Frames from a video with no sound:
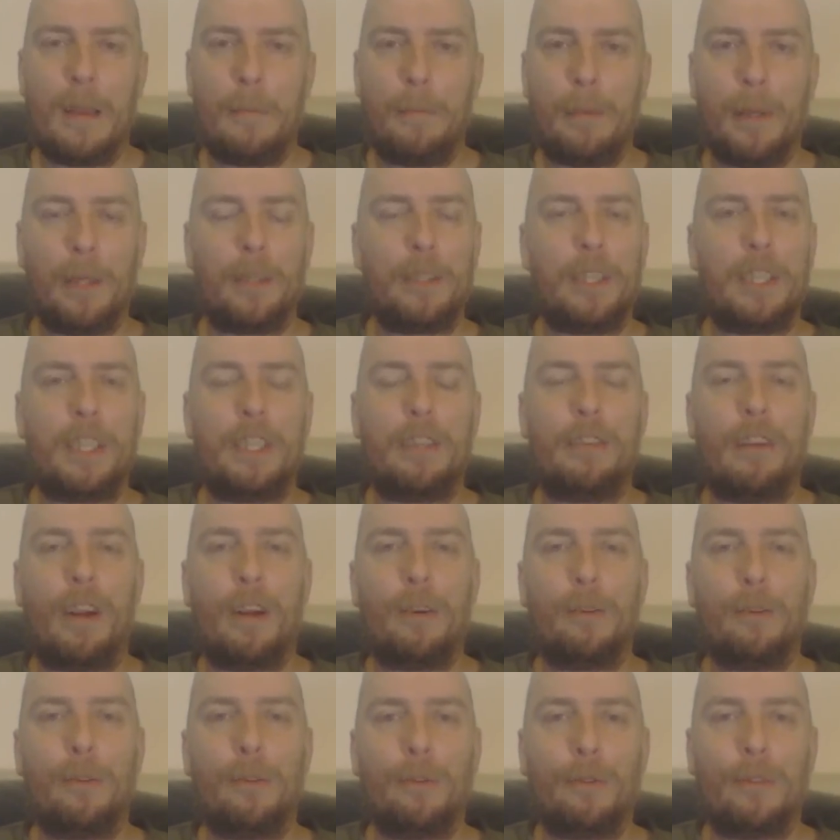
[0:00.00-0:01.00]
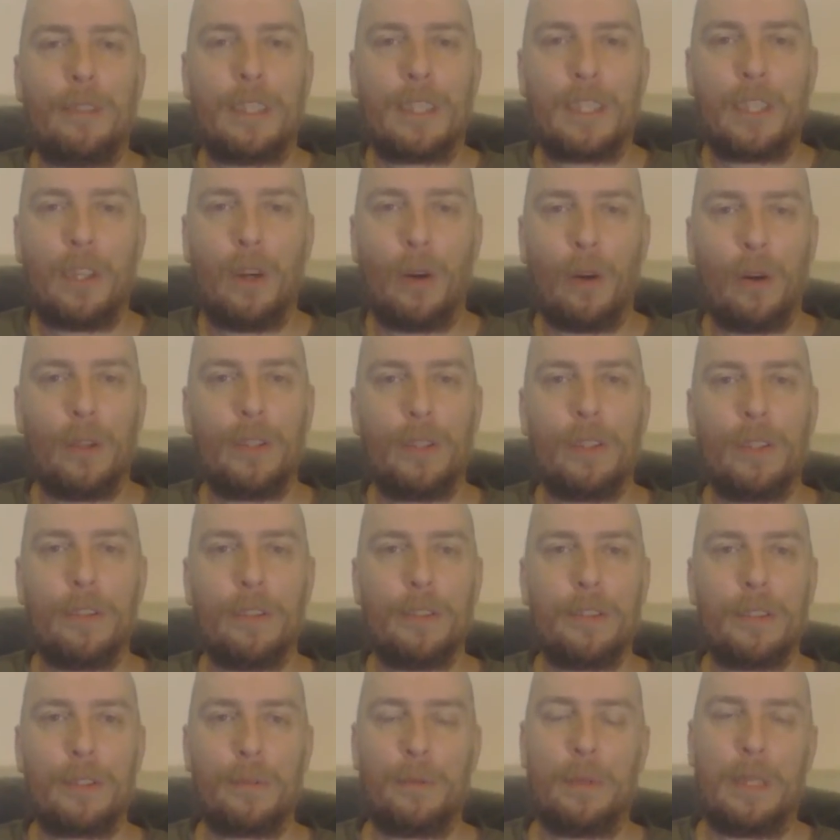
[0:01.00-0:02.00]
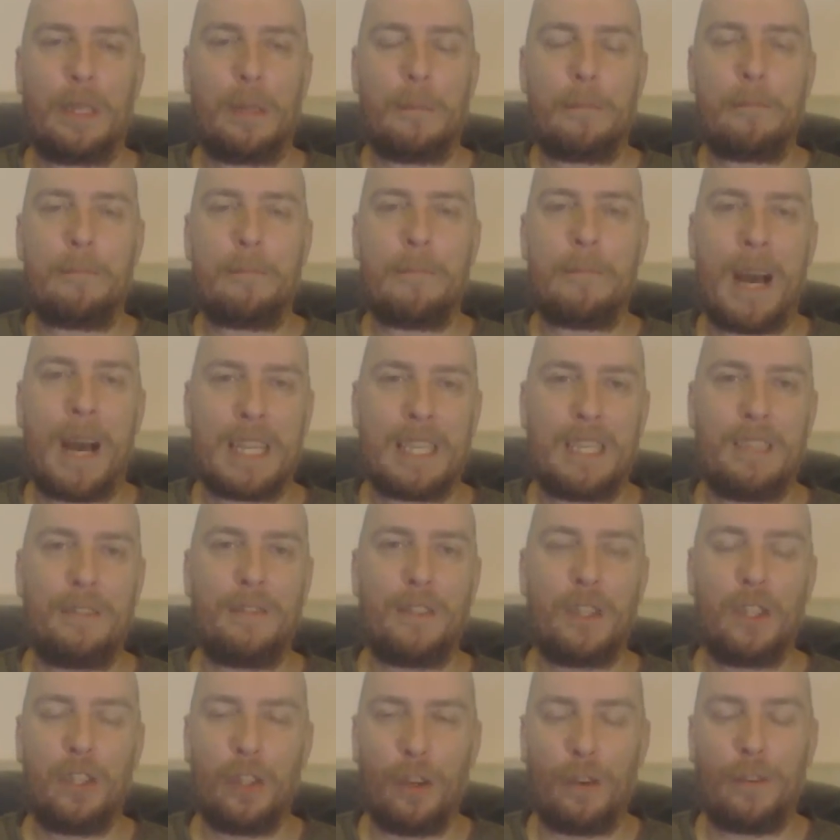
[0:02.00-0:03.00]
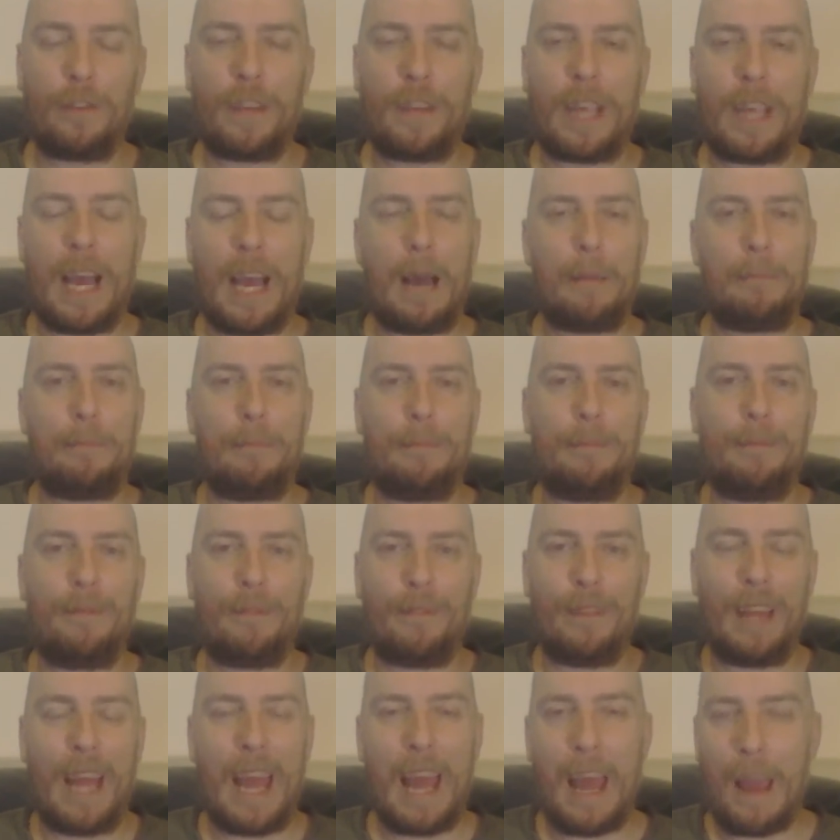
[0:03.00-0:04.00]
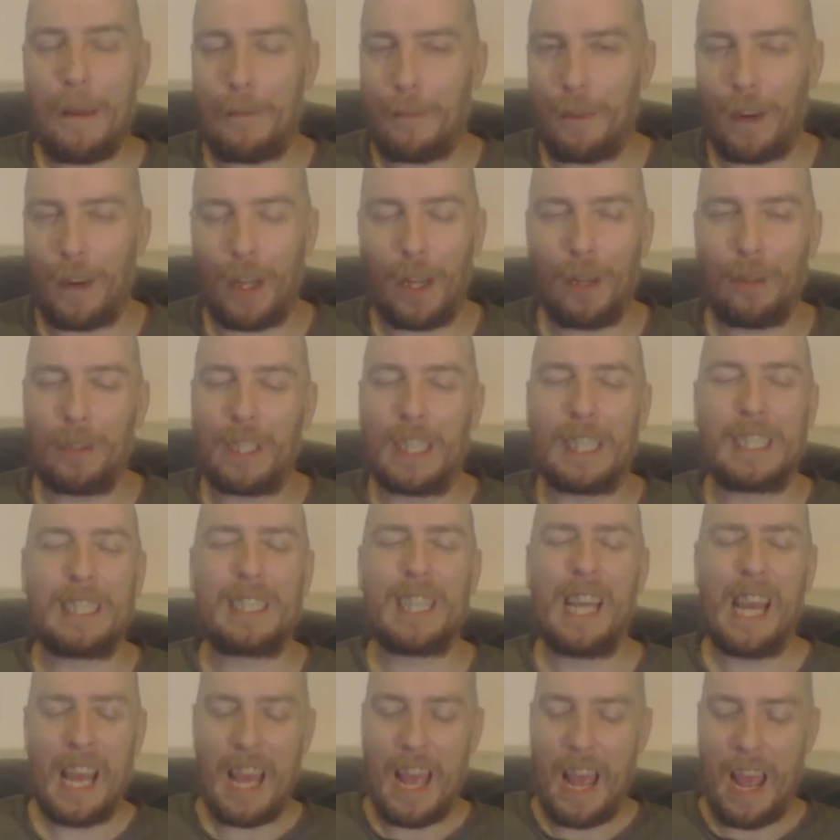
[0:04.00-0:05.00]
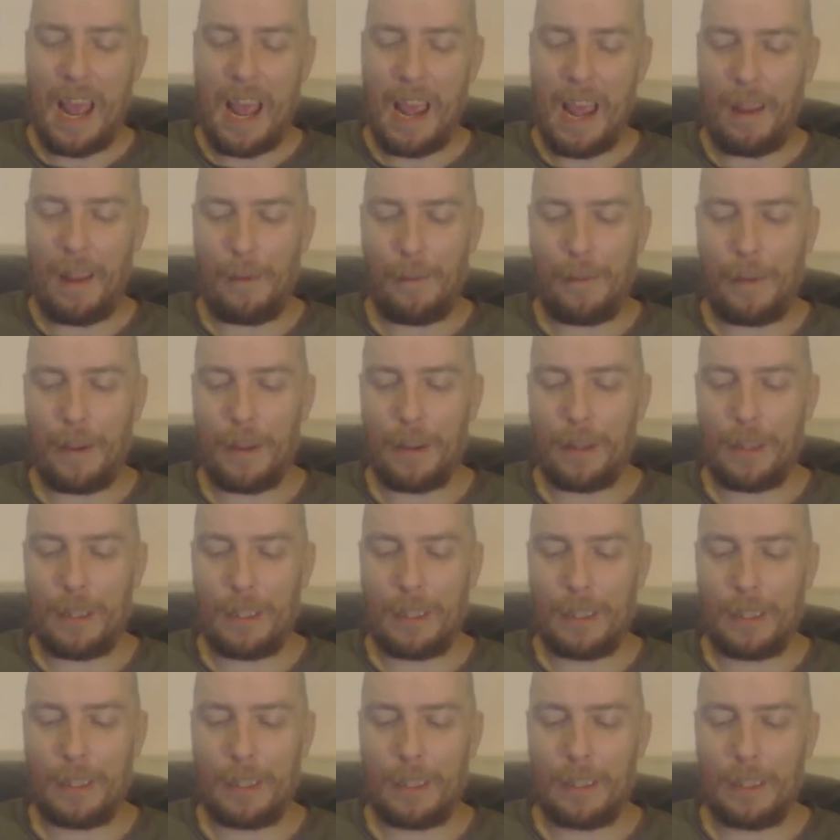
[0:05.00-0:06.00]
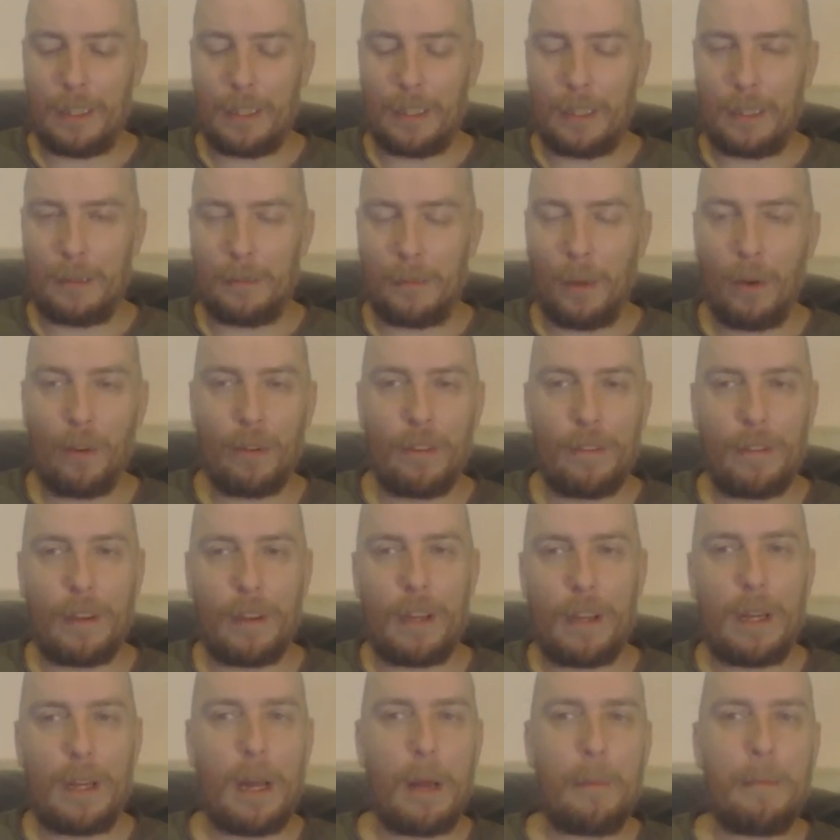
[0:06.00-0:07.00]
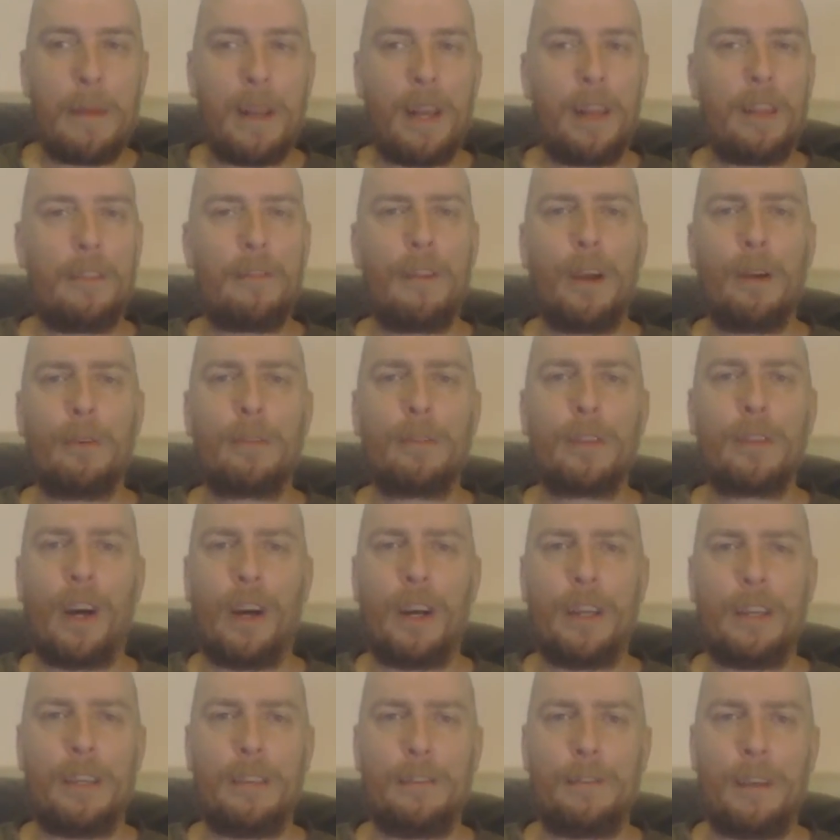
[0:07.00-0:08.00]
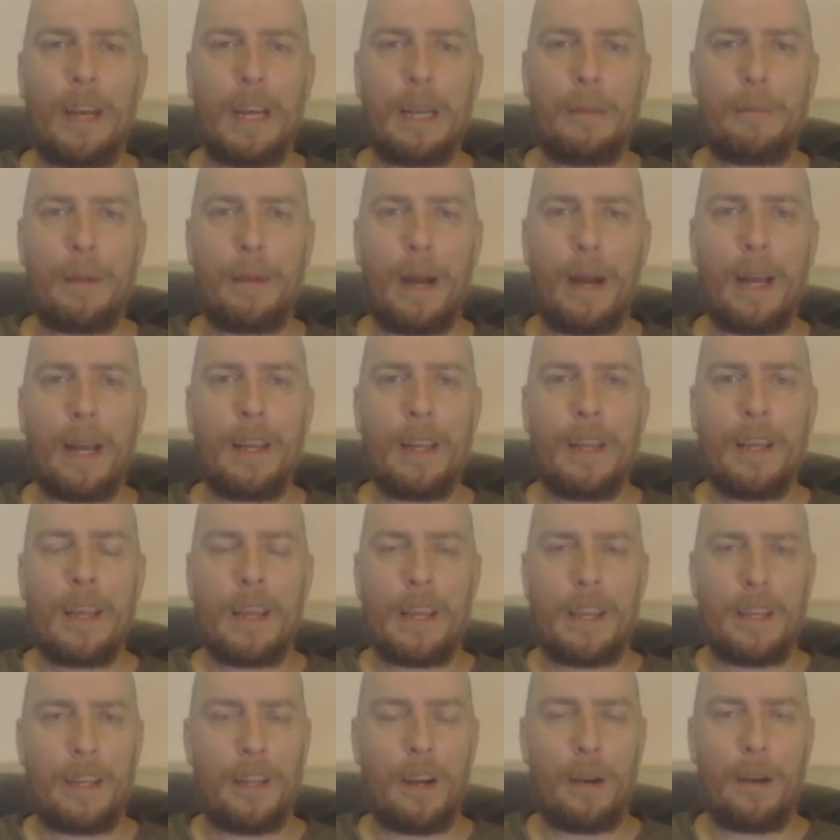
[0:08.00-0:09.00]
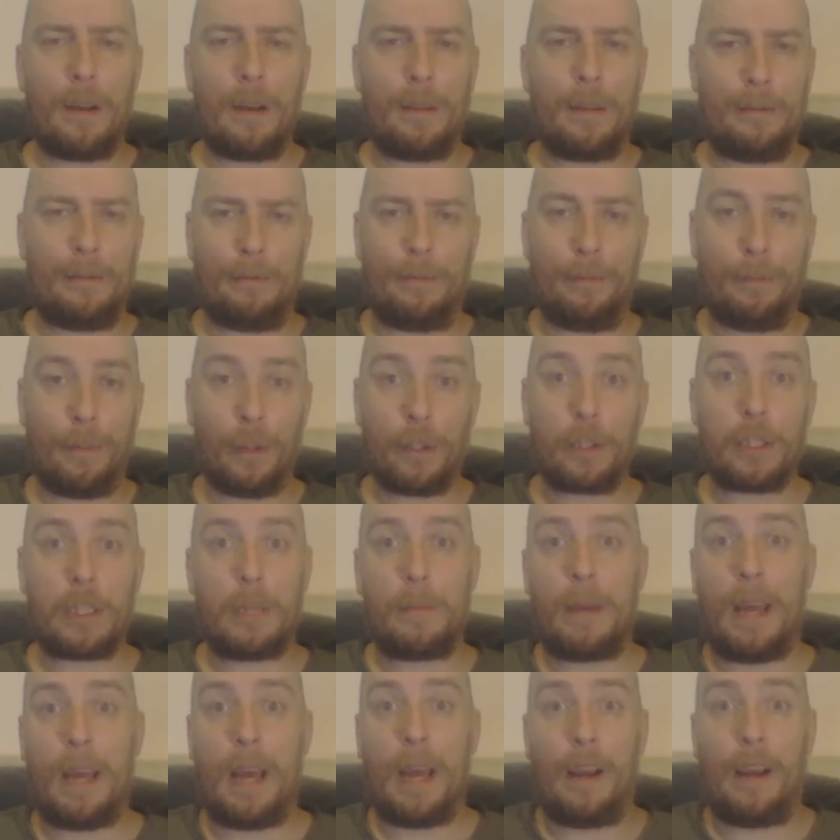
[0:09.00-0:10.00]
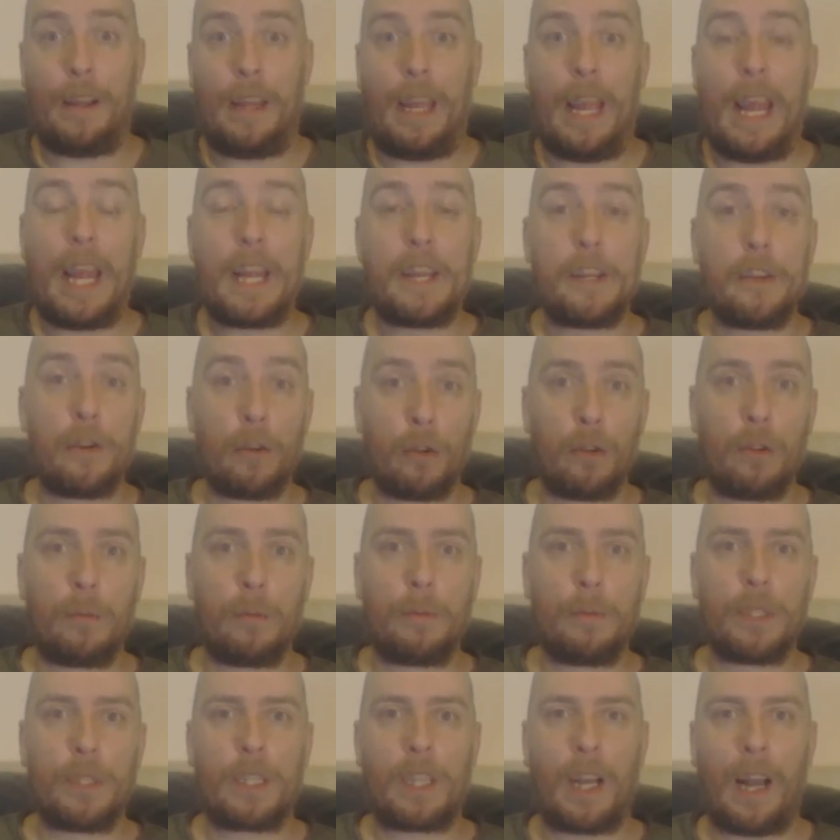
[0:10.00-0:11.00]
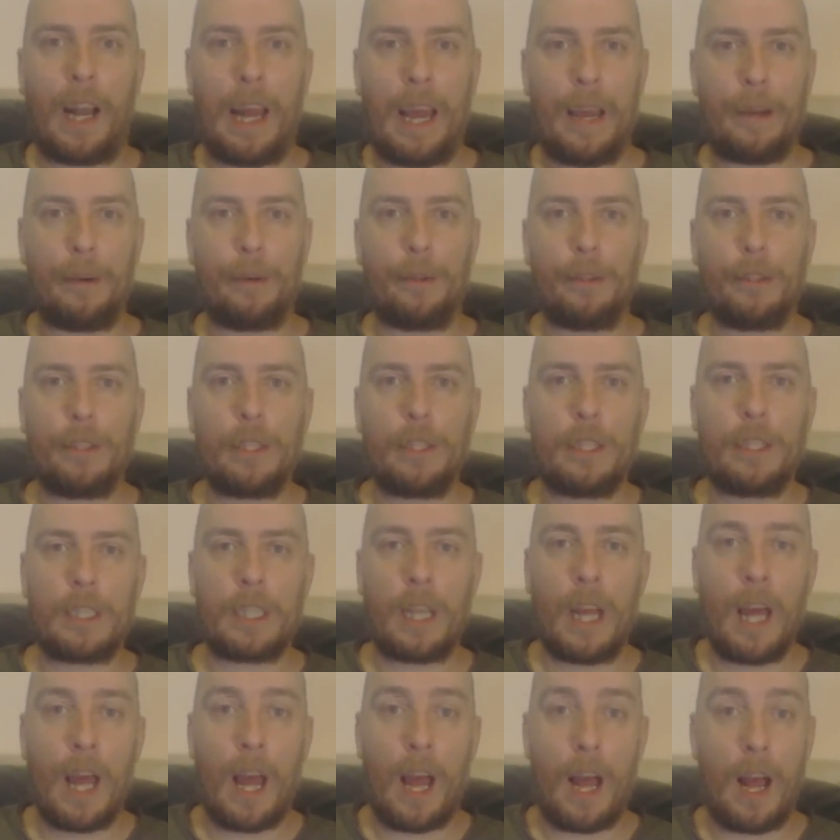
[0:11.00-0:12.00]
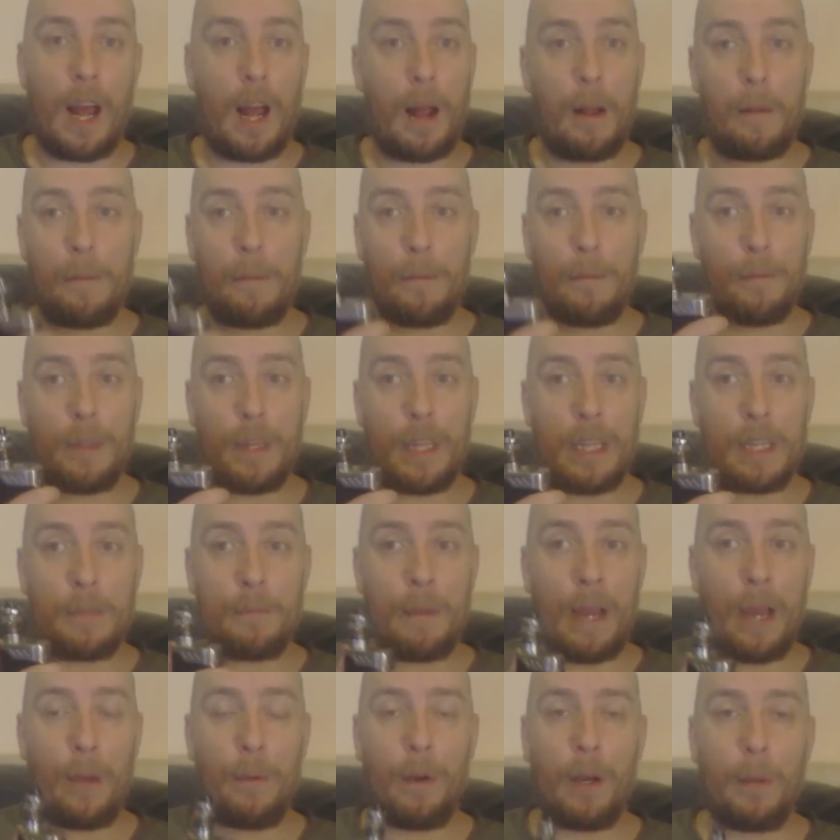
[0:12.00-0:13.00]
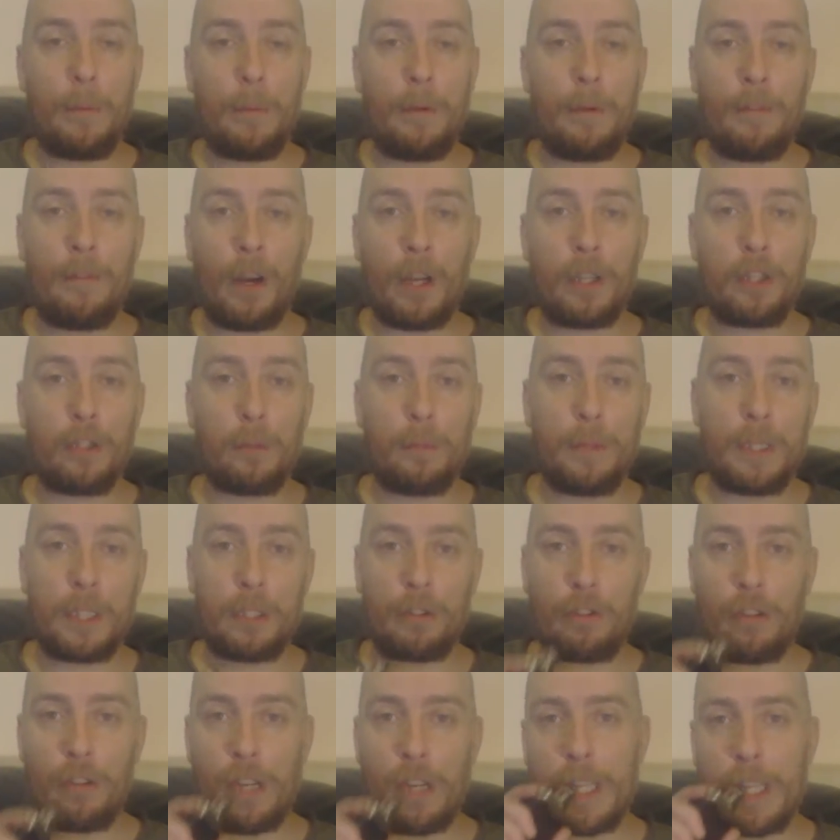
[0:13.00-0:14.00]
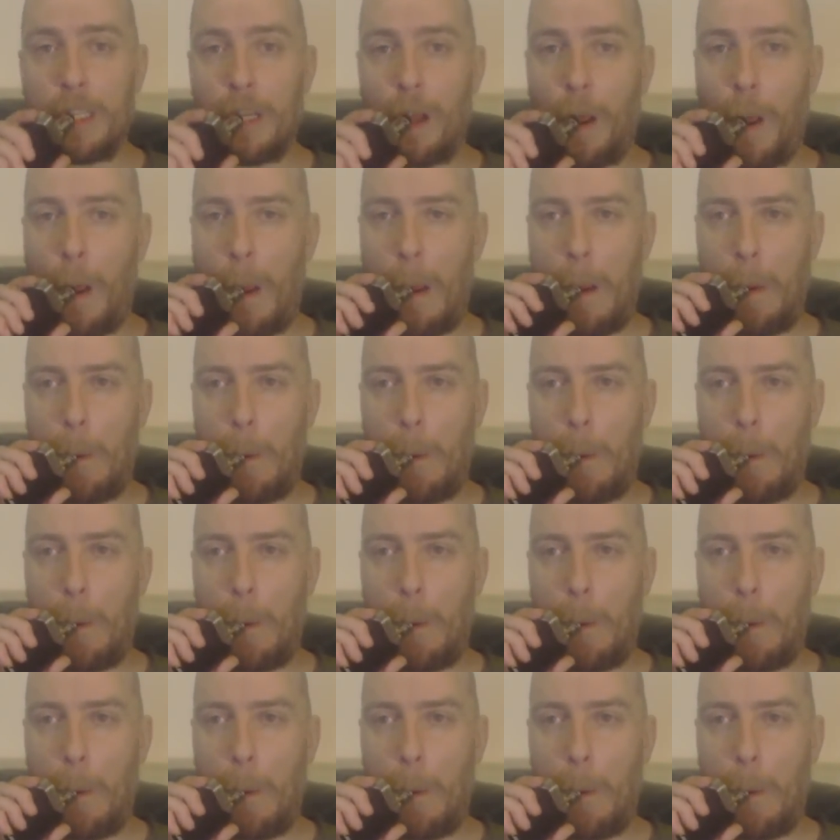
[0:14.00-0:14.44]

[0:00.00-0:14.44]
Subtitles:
building your own coils with the massive chuff cap airflow things. If you're more of a middle of the road kind of vapor, you're not fussed about enormous clouds, this may well be right up your street.